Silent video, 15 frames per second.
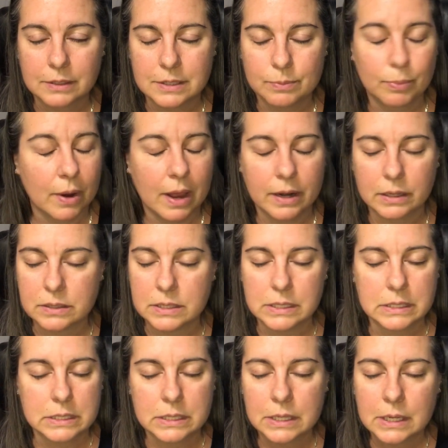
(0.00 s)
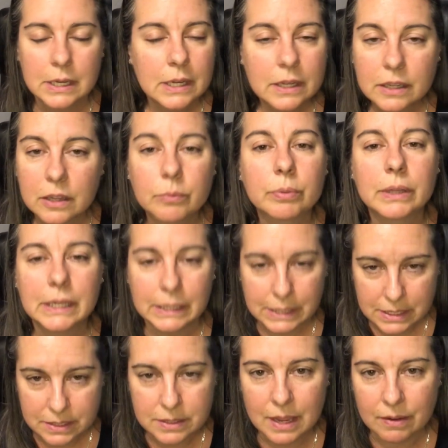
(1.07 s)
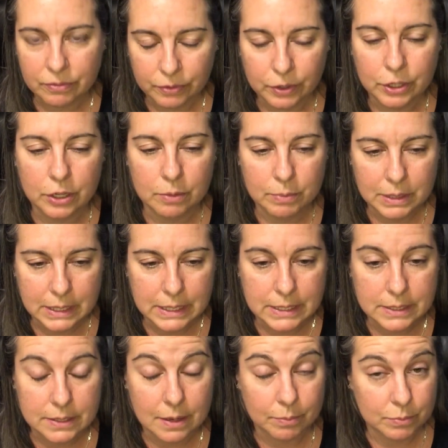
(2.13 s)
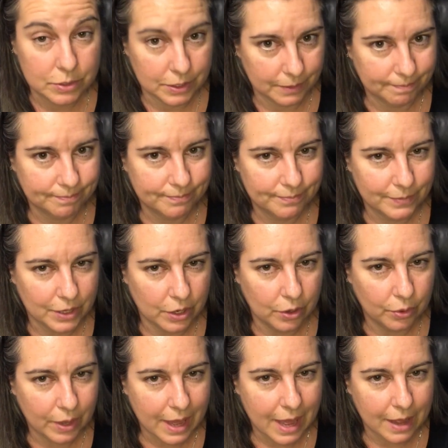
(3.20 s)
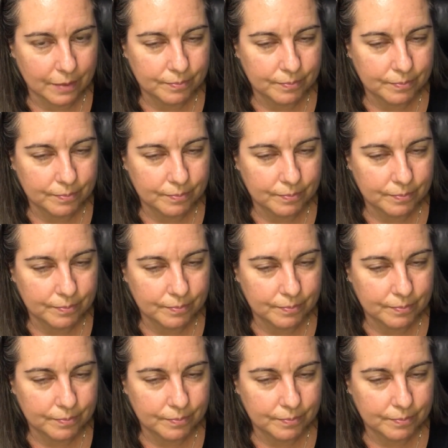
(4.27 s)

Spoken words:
product is completely safe for human consumption. Okay.